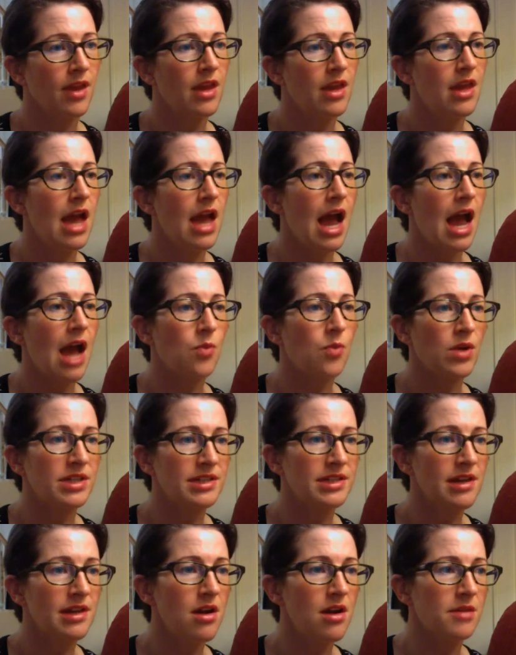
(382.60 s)
At one
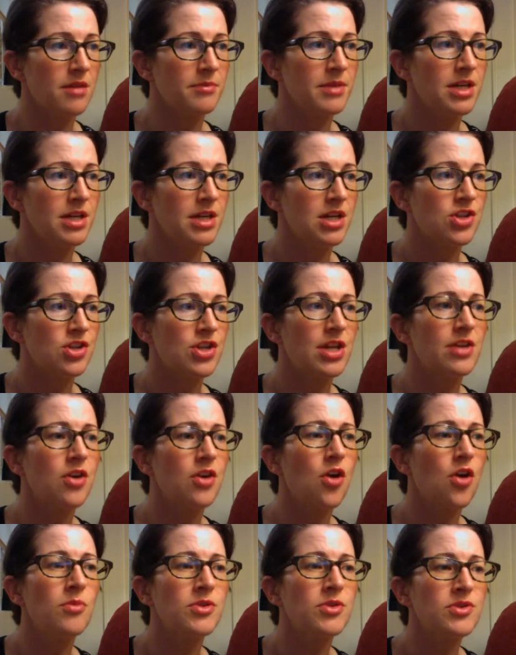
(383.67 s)
time, she had
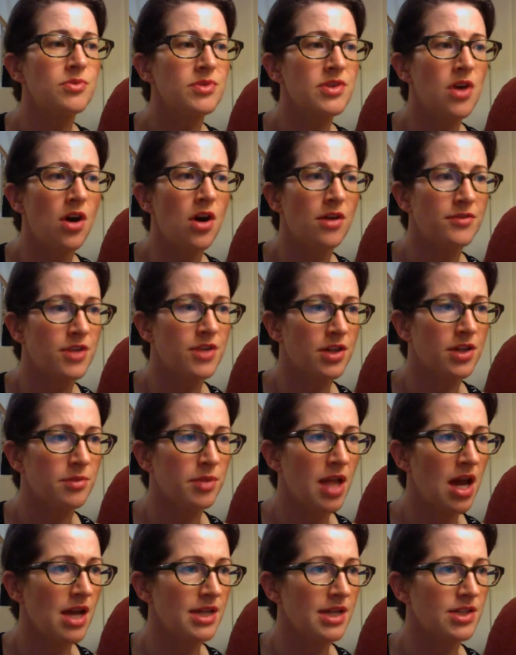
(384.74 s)
almost resolved on
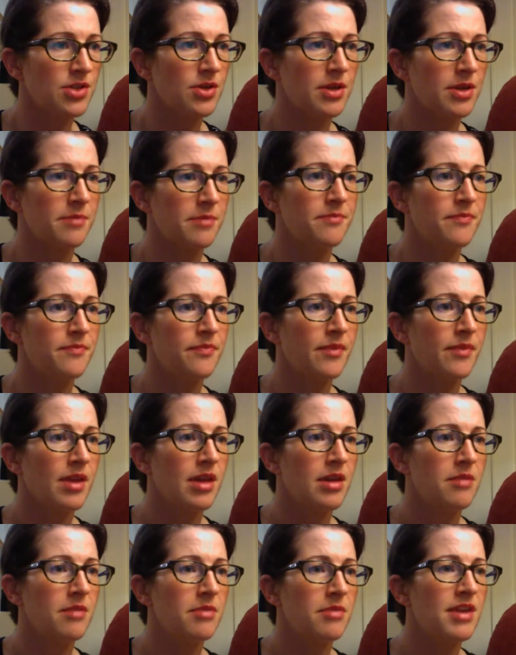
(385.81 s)
applying to him,
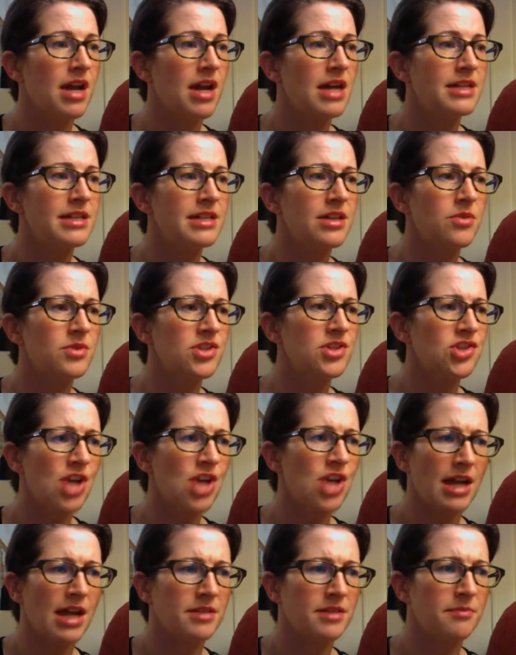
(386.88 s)
but the idea was
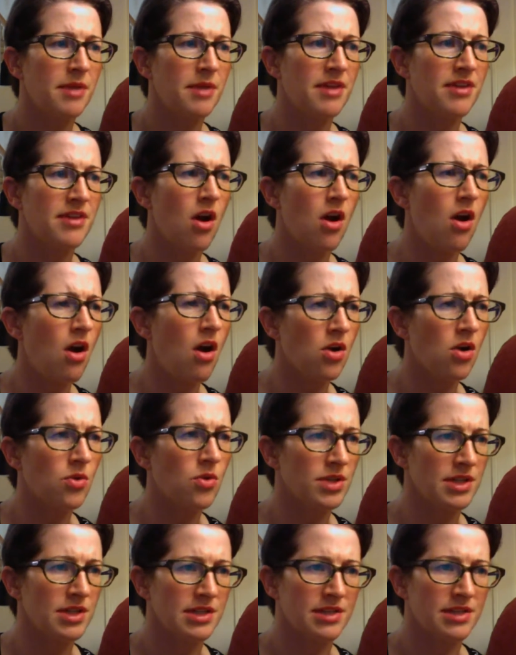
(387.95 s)
checked by the
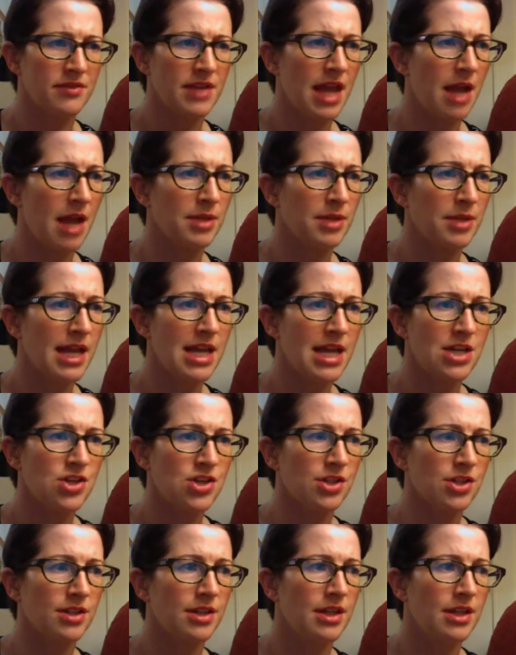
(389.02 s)
awkwardness of the
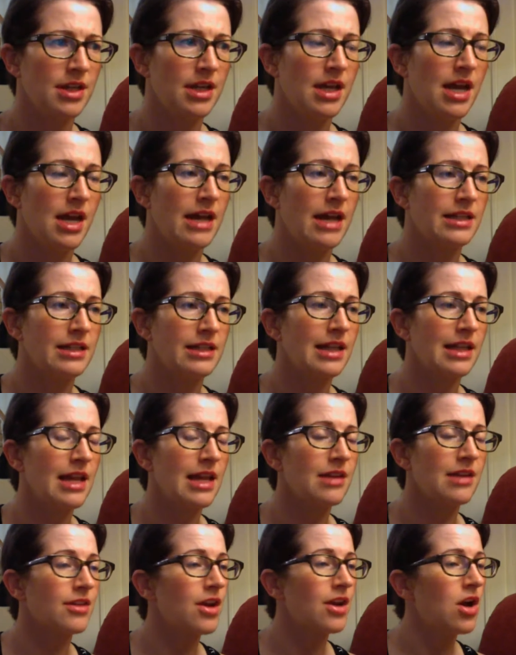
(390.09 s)
application, and at
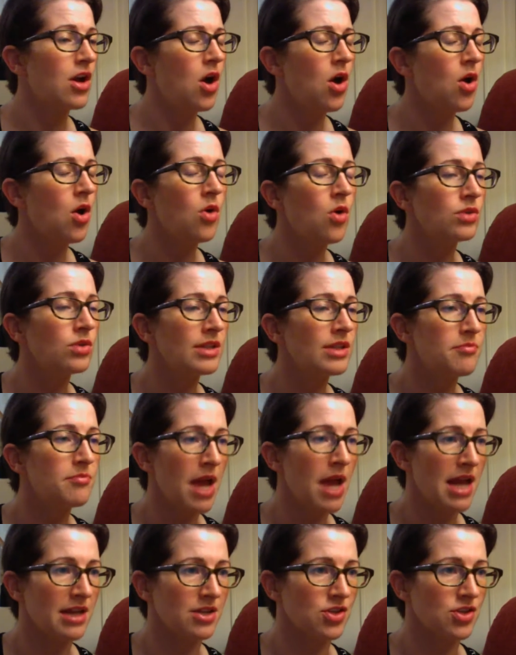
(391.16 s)
length wholly
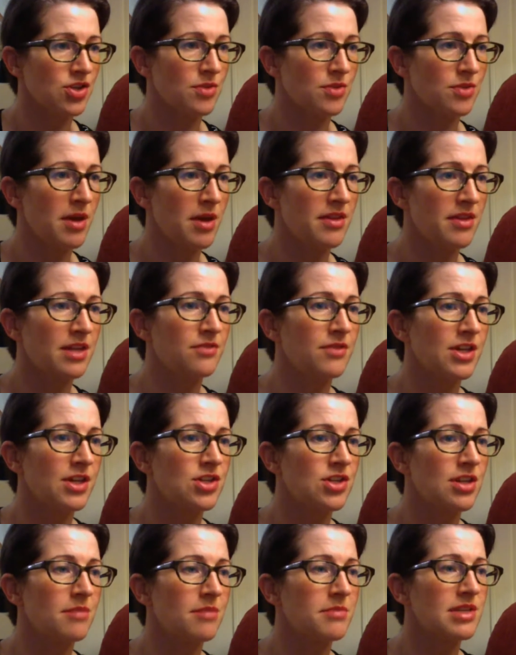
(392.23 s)
banished by the conviction
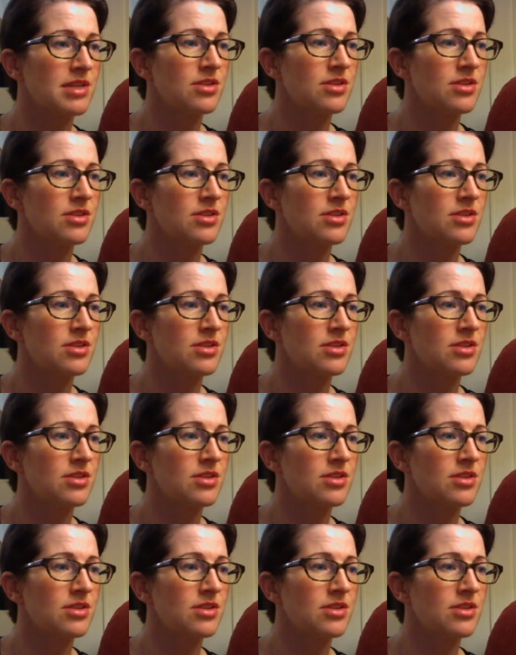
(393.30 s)
that Mr.